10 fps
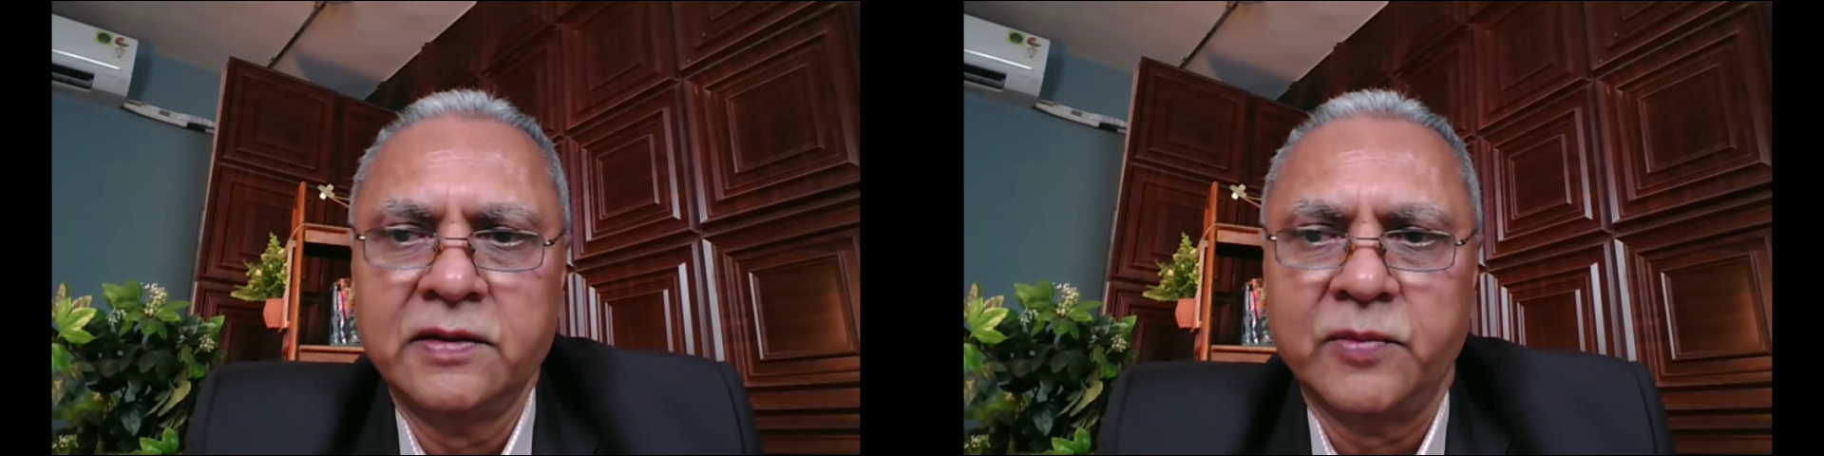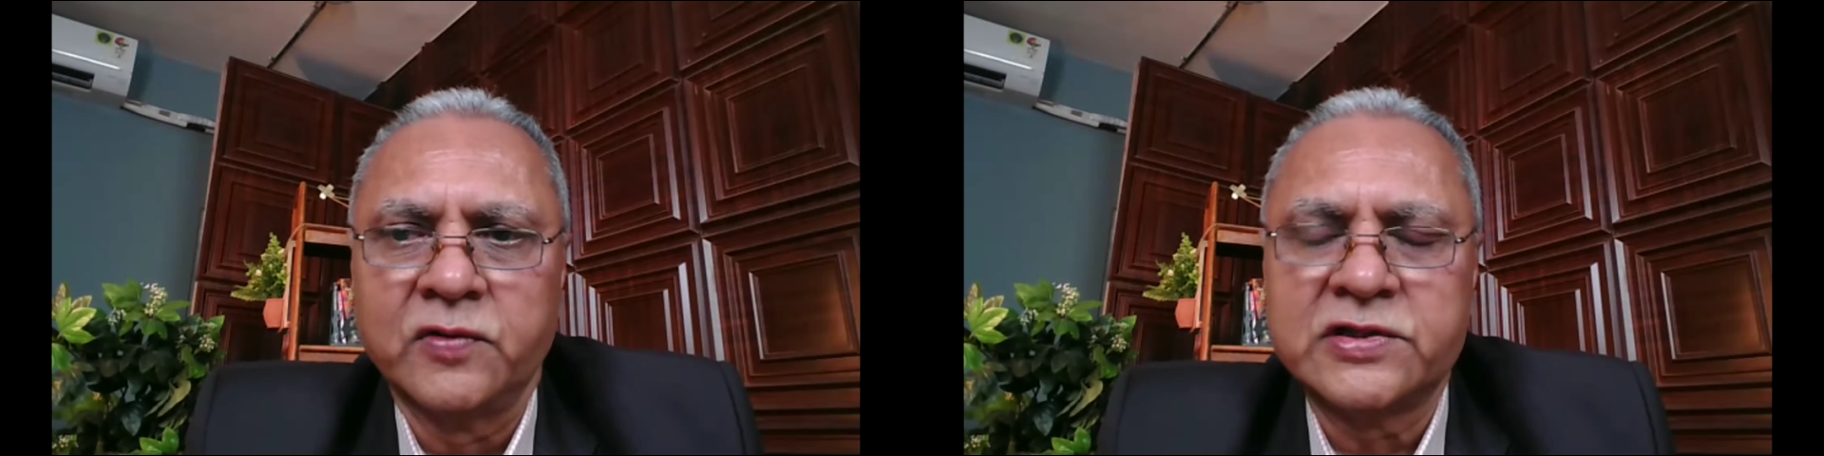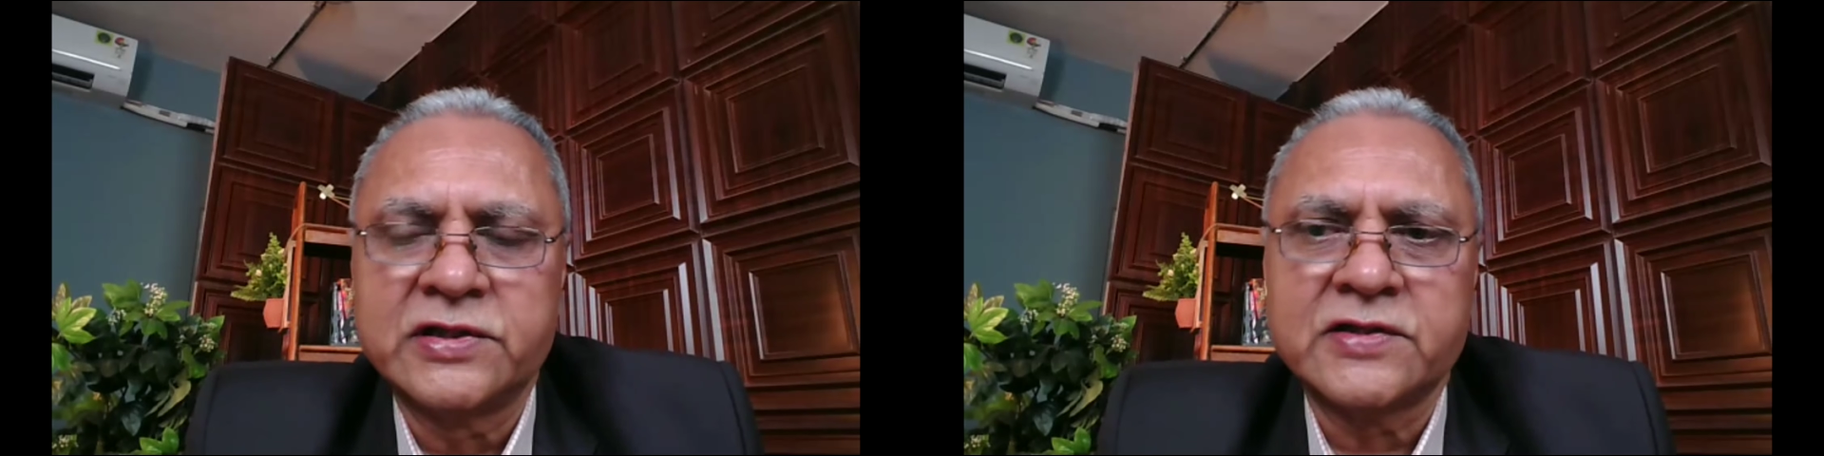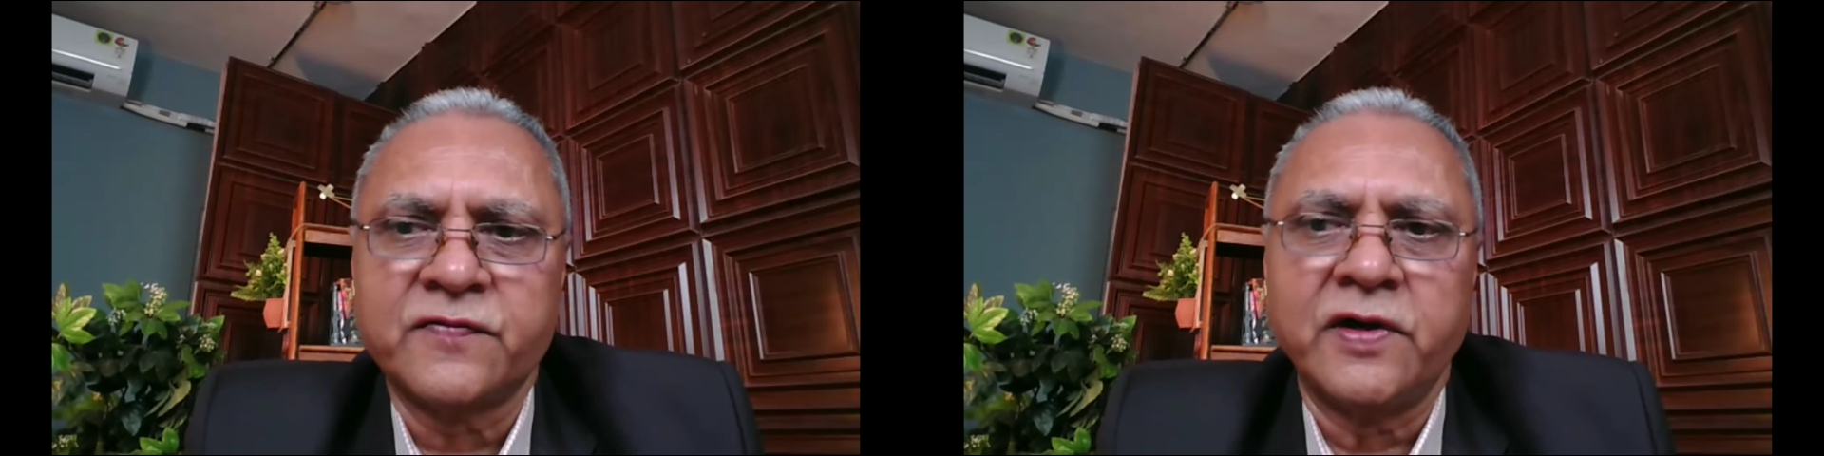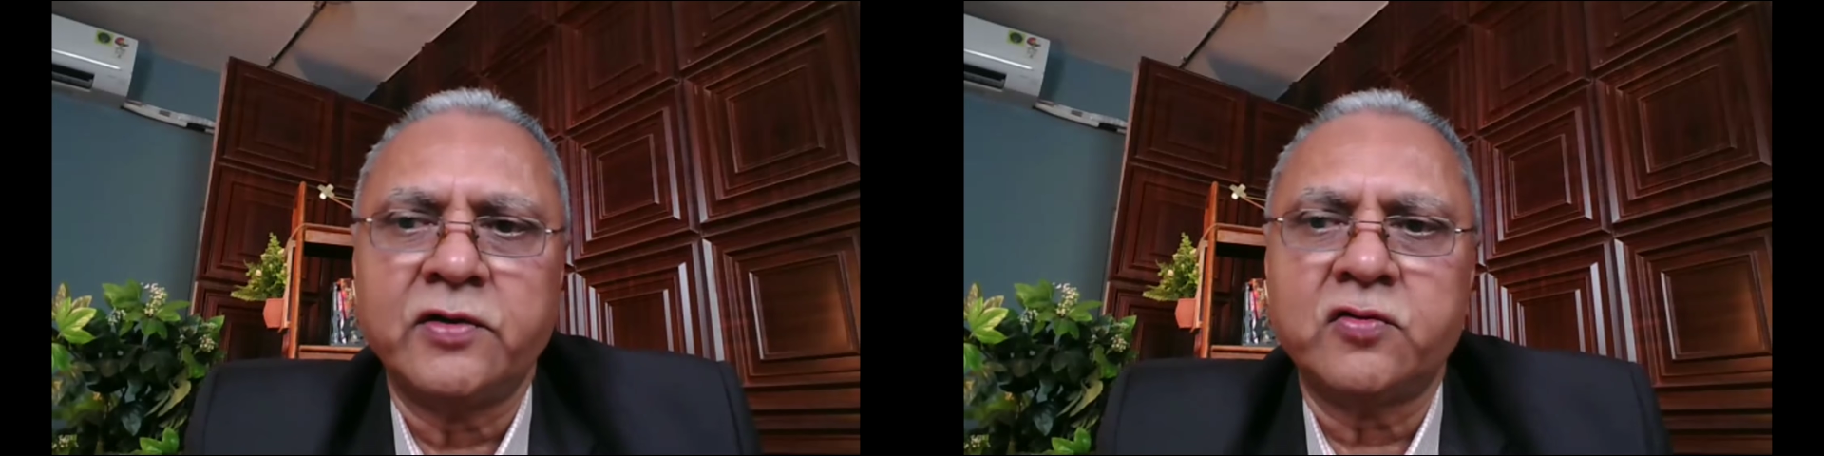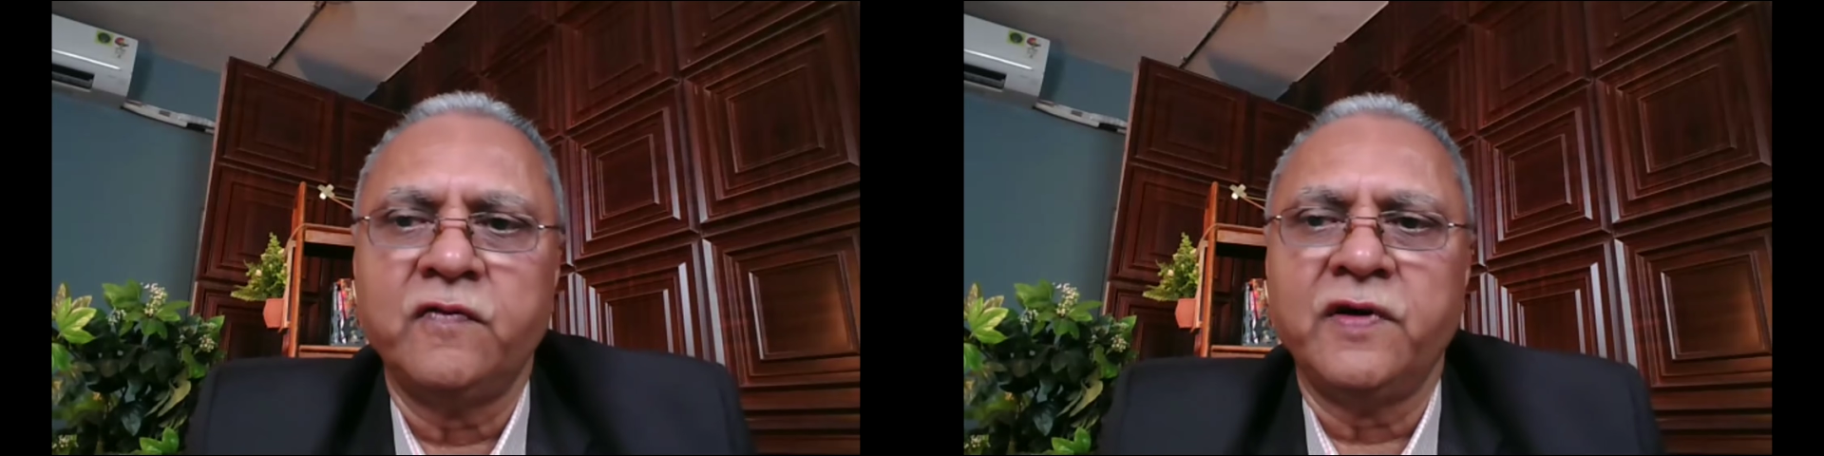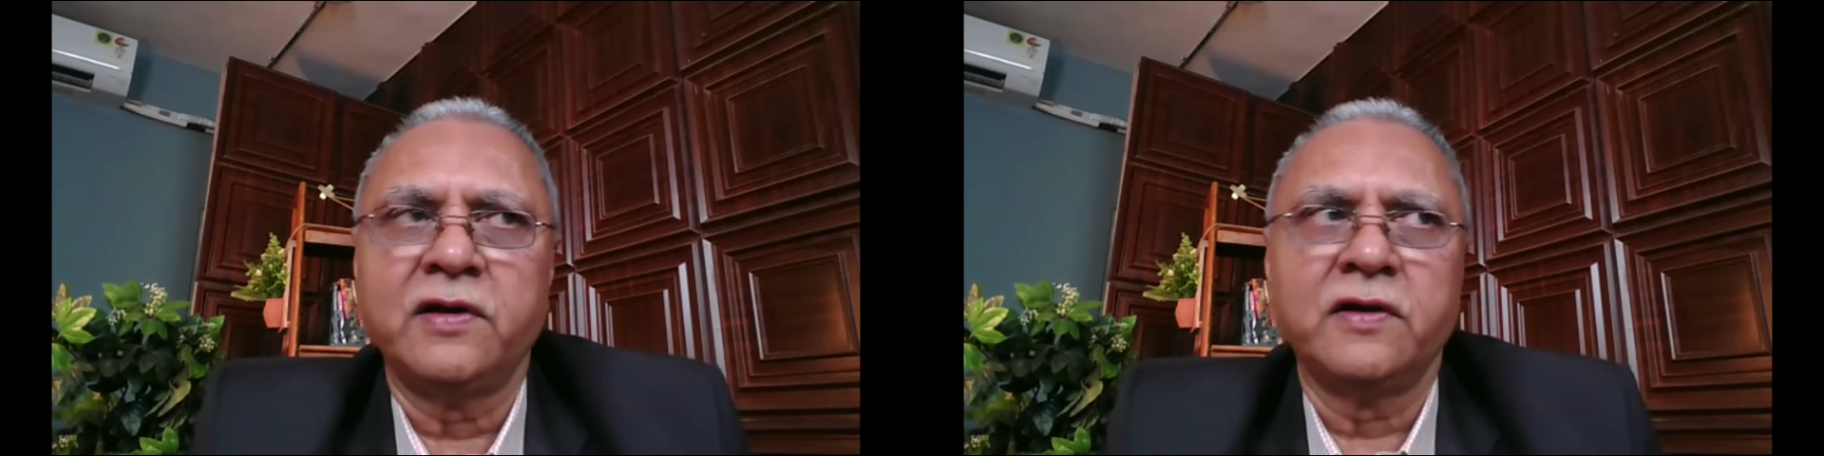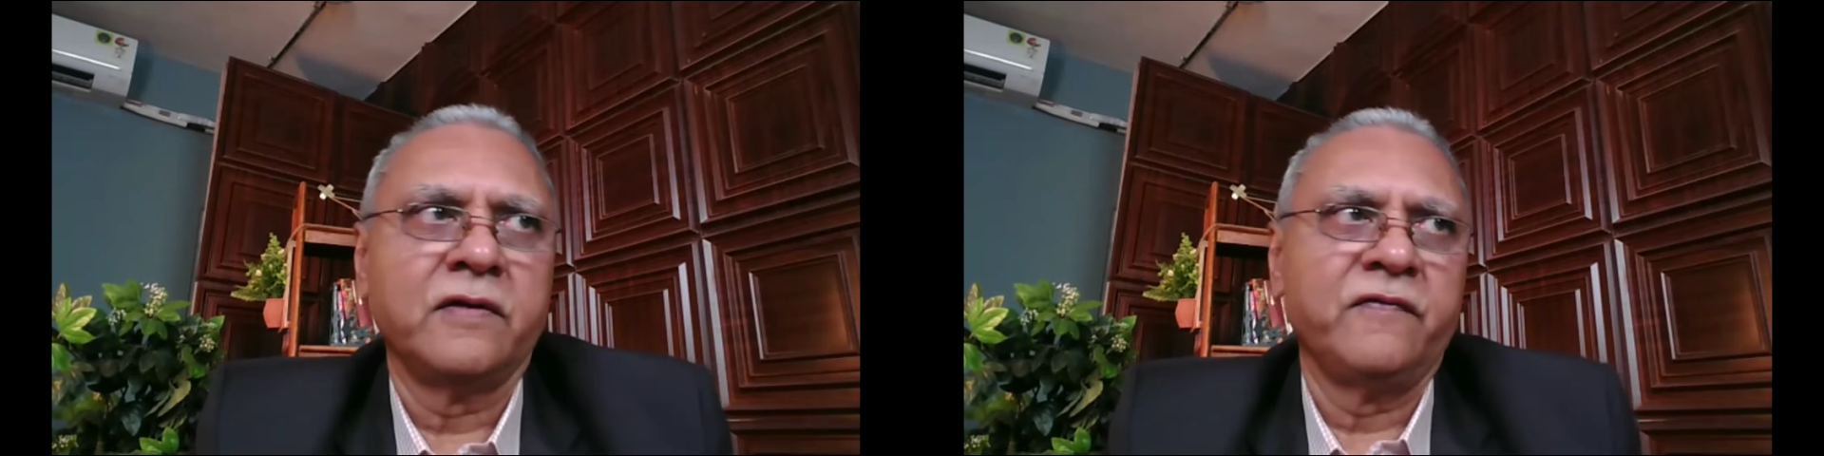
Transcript: Because just one to one,